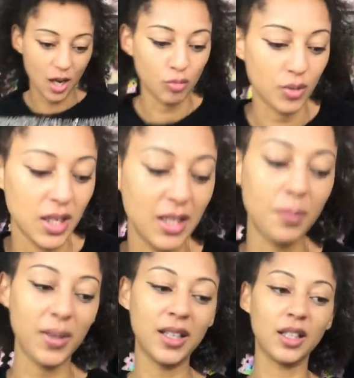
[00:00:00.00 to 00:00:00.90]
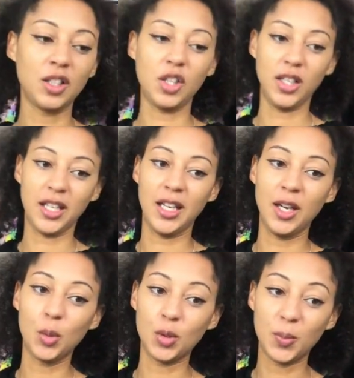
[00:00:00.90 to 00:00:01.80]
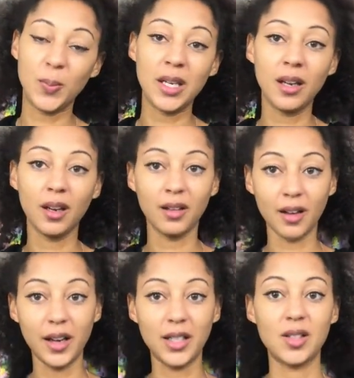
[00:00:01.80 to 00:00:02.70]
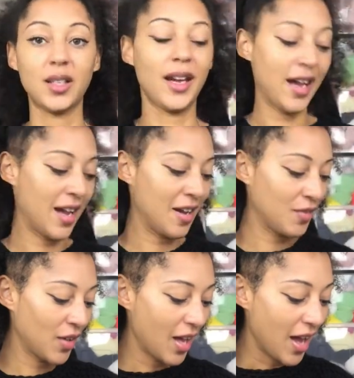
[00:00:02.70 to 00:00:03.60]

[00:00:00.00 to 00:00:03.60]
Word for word: a really big jacket would be nice to have.